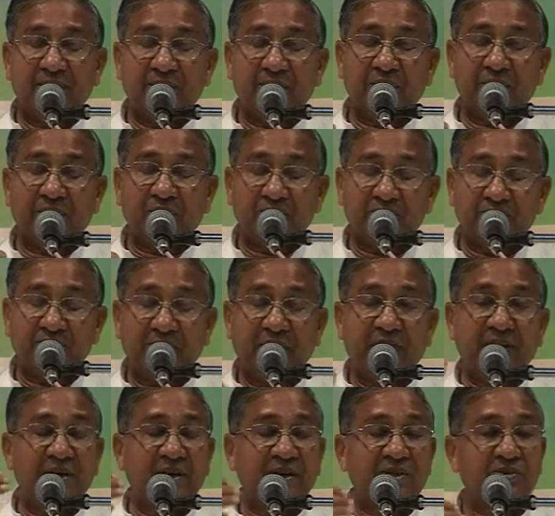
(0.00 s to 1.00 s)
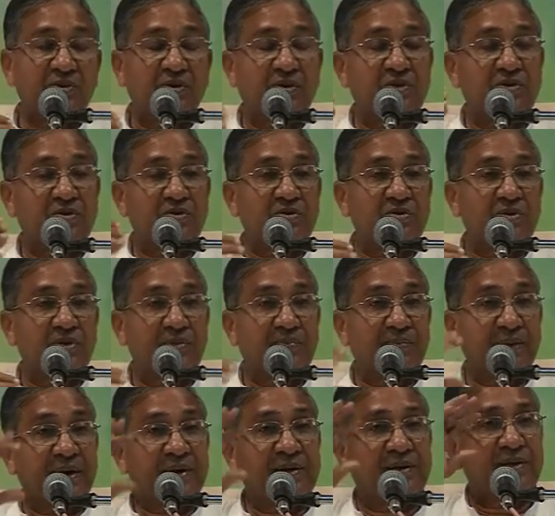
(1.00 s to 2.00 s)
because mind has got the
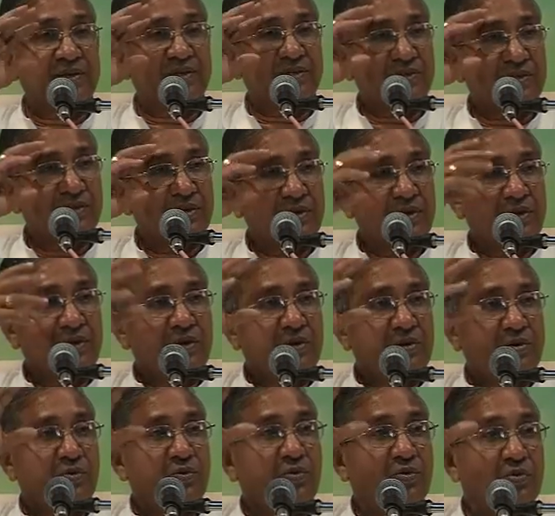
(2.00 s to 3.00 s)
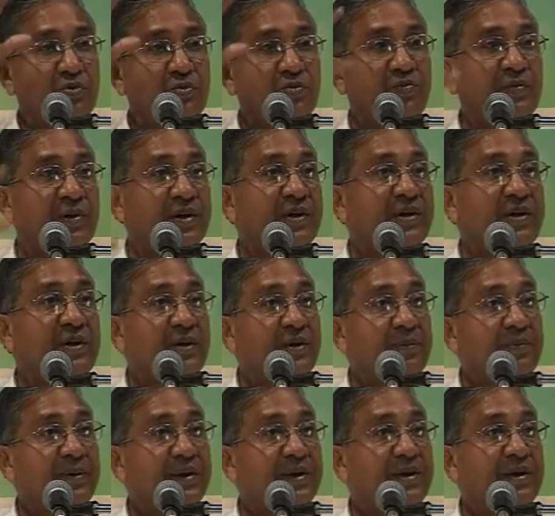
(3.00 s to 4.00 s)
practice to work
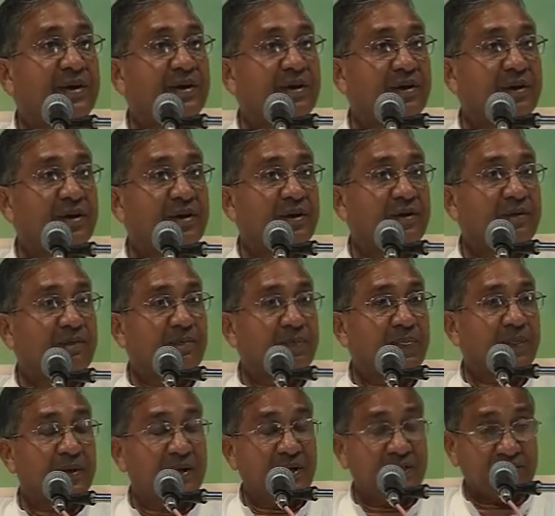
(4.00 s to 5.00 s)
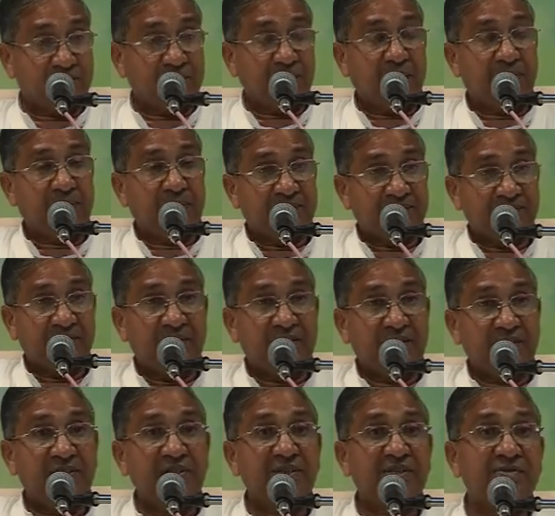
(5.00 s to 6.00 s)
independently. As Baba said
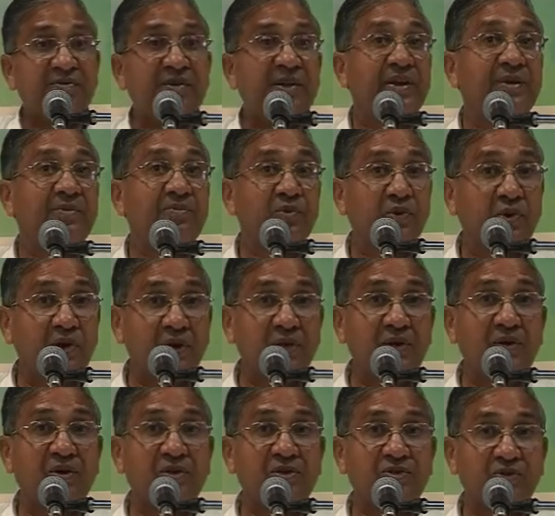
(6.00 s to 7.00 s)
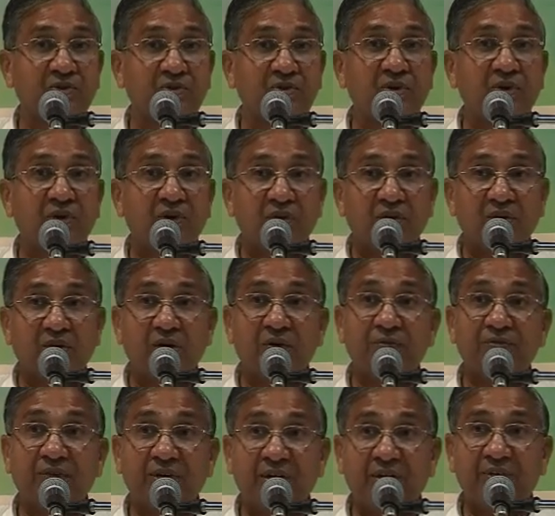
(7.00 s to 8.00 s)
in this very Murli also,
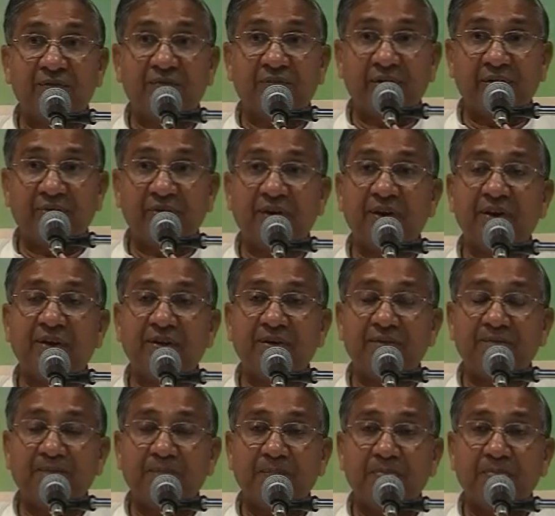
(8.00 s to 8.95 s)
of 3rd February.